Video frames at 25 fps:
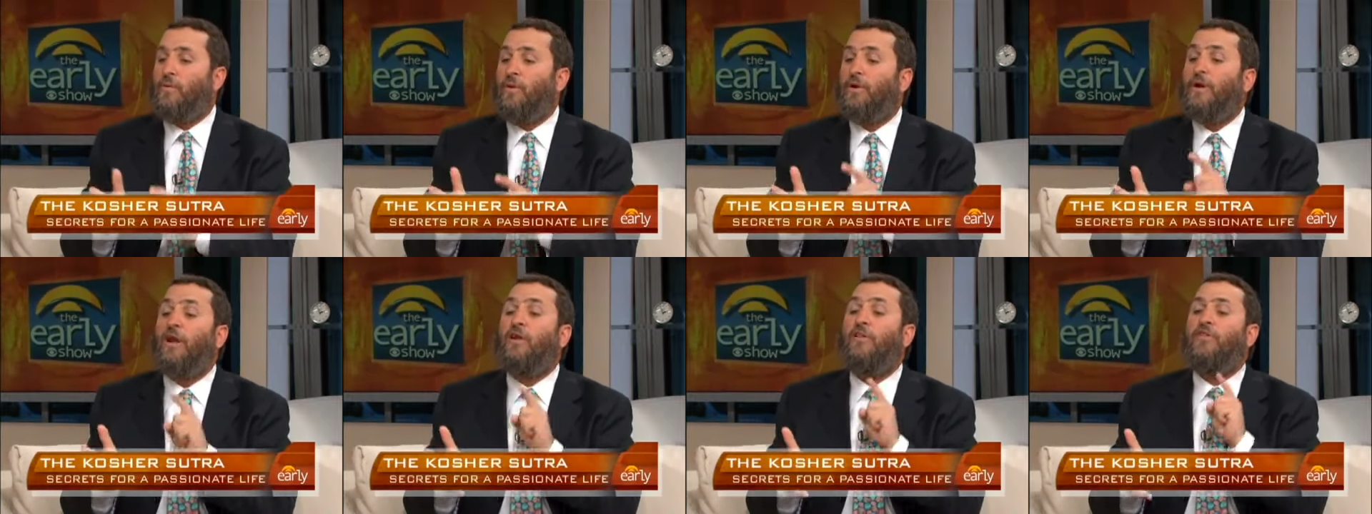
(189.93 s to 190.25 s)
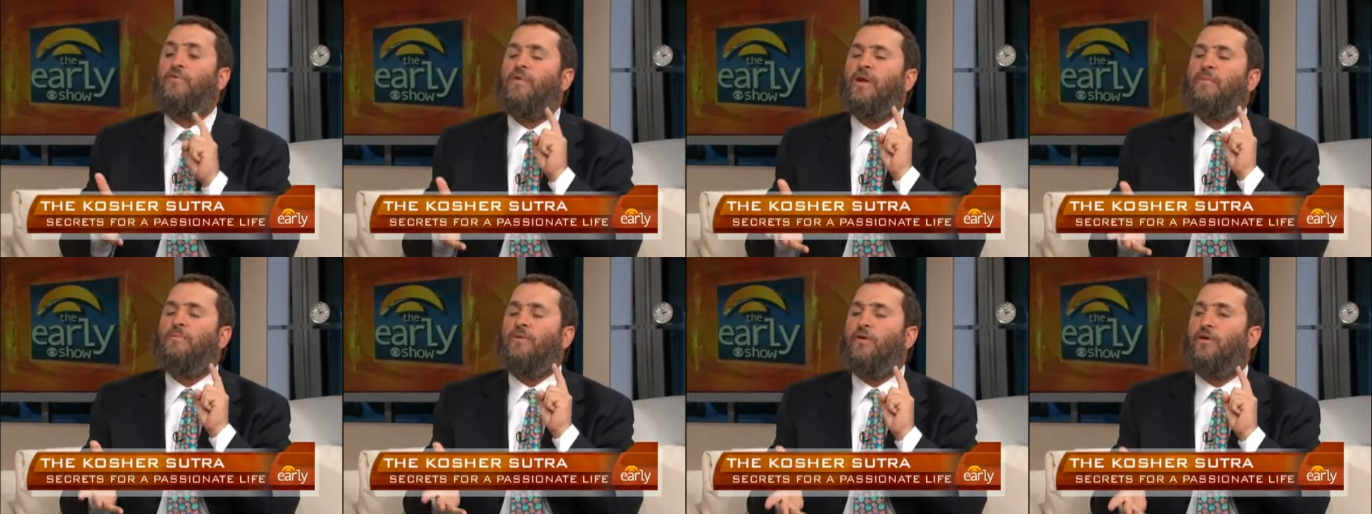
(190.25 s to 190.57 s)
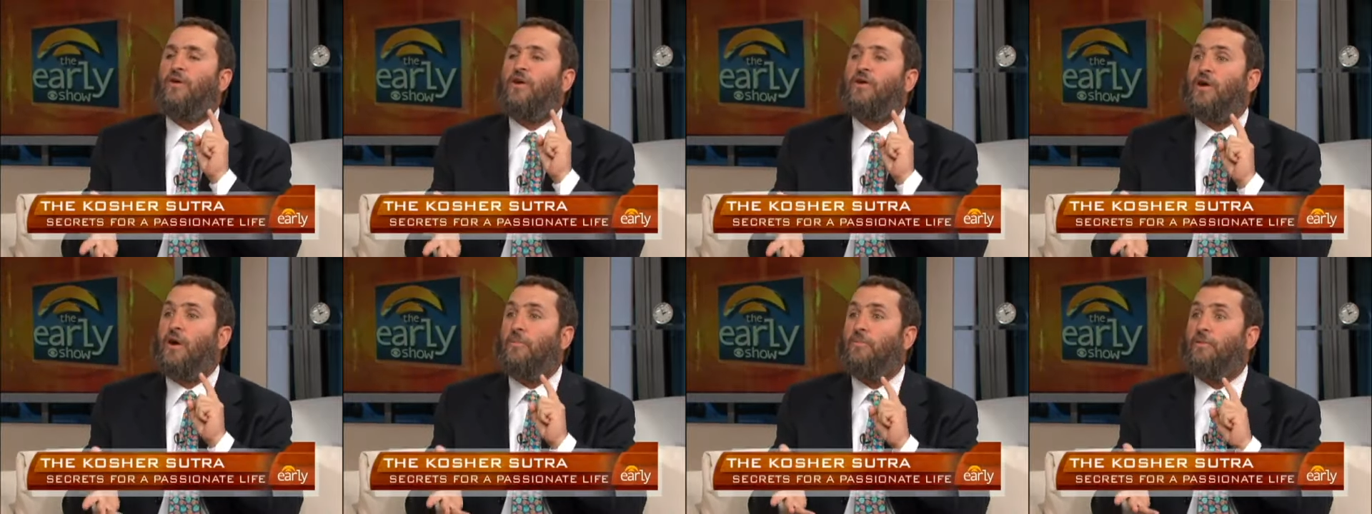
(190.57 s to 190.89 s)
1 out of 3
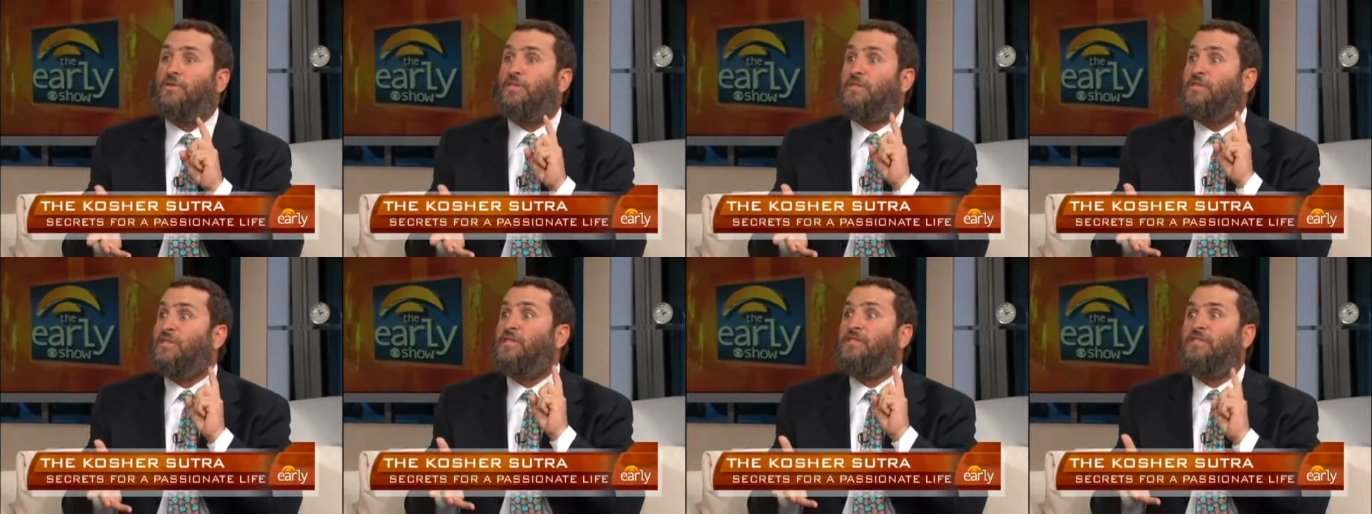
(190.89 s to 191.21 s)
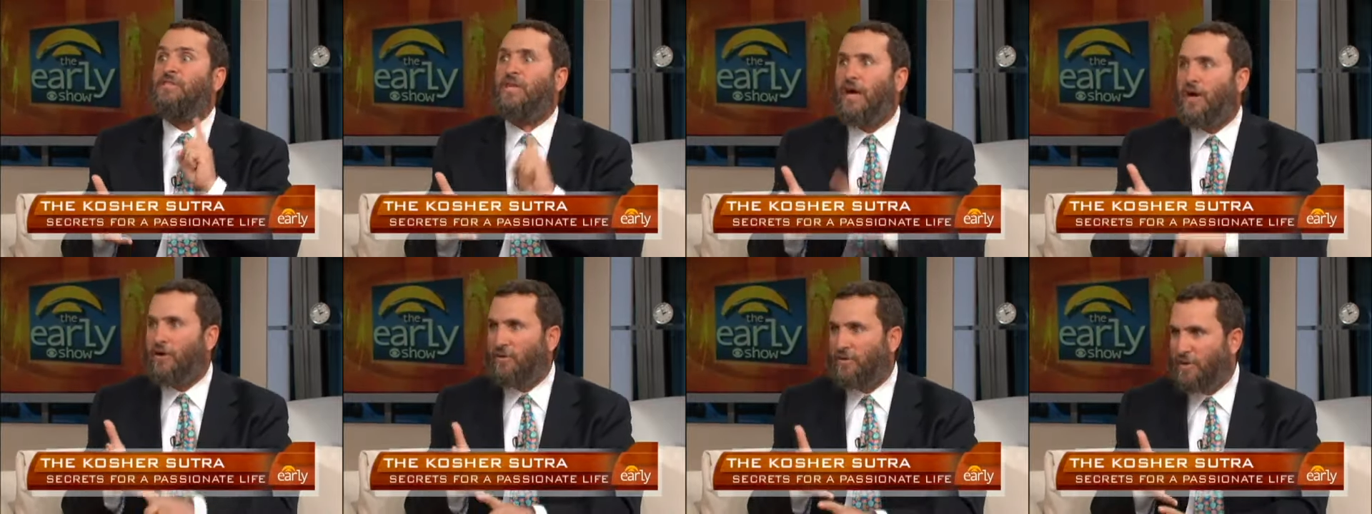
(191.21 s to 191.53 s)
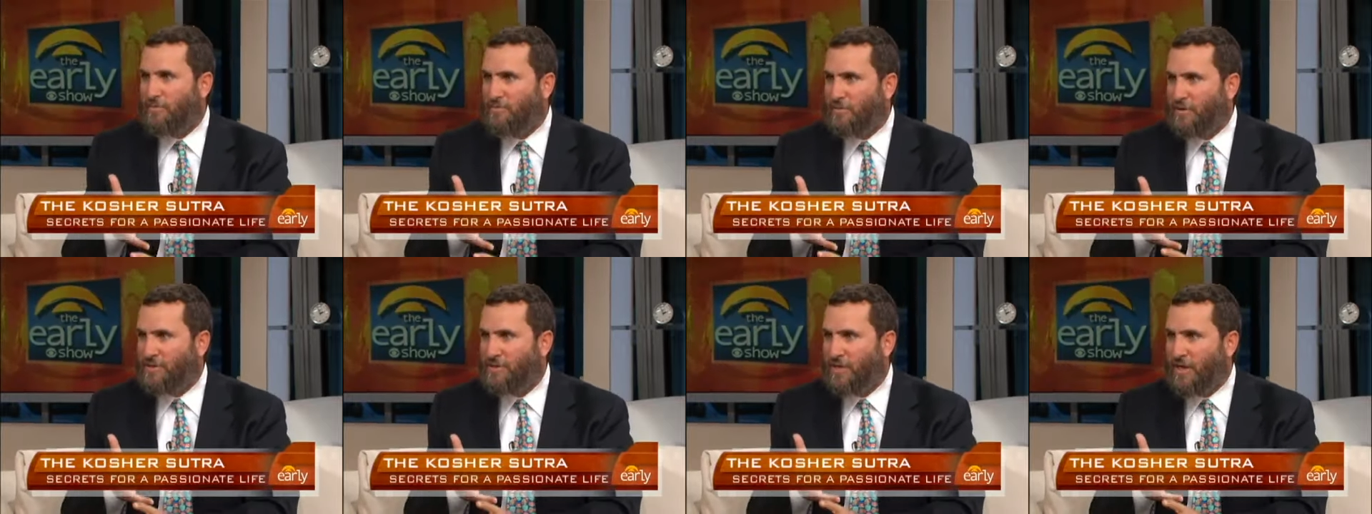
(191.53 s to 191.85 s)
American couples is
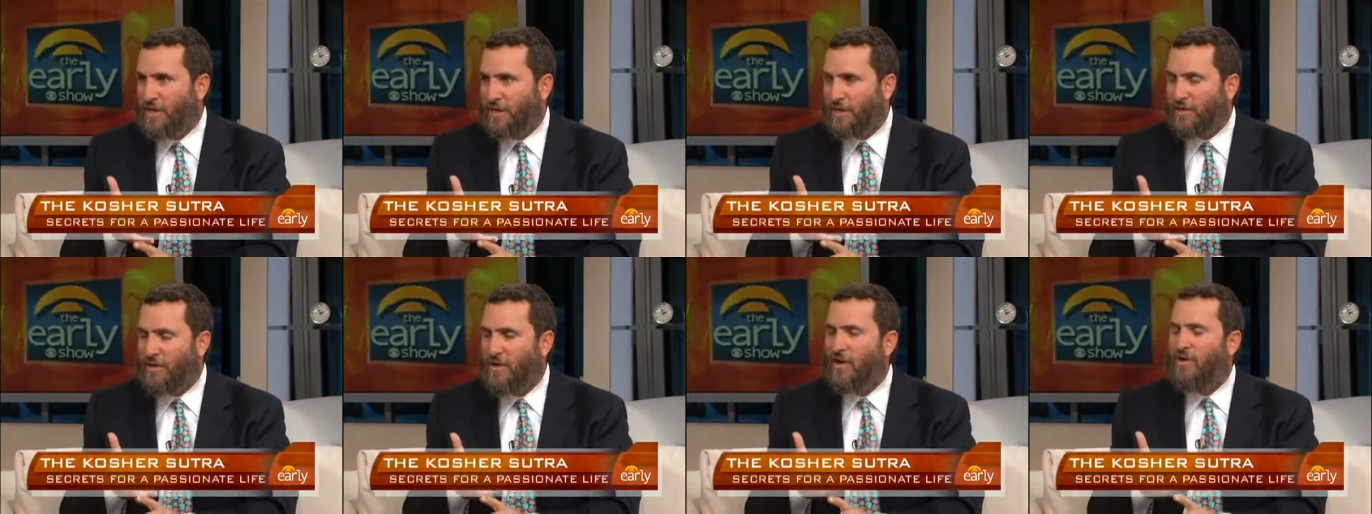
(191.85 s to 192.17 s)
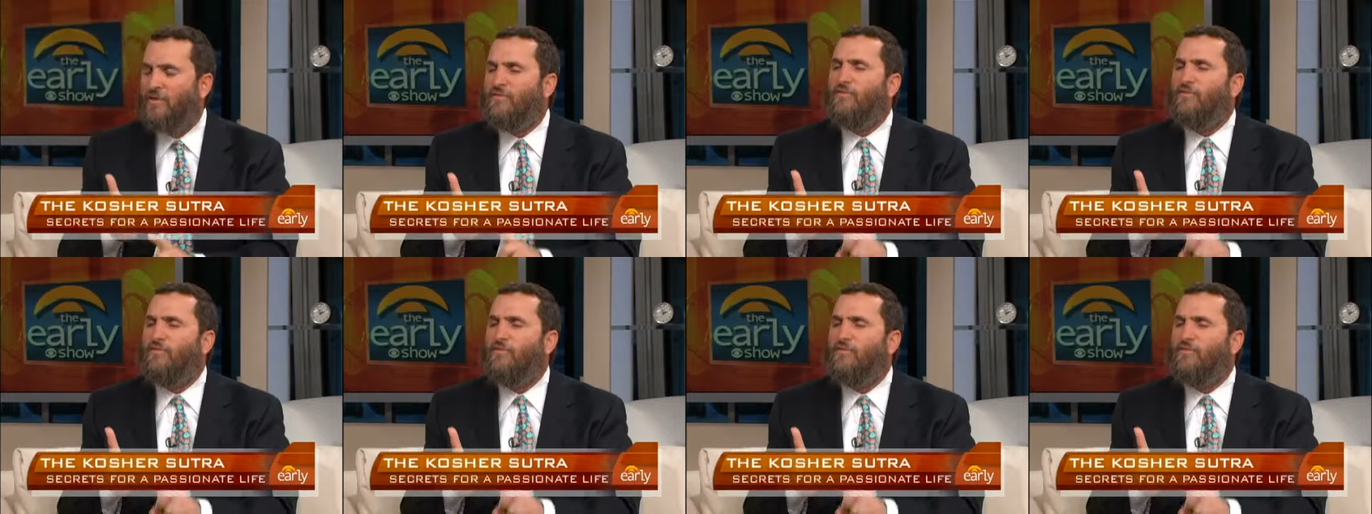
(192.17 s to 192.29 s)
entirely platonic.